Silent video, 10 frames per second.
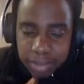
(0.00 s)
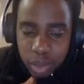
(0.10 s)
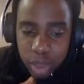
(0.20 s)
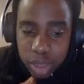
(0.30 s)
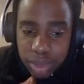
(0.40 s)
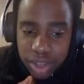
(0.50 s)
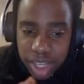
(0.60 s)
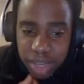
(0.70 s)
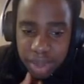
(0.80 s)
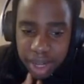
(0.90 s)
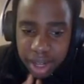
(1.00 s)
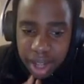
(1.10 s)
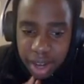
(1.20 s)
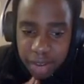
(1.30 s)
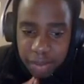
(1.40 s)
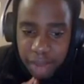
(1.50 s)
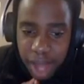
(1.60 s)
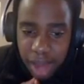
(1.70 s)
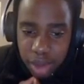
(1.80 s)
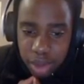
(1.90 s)
West Virginia played a lot of
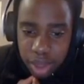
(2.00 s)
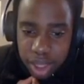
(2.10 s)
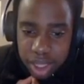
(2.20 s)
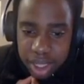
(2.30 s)
actual good.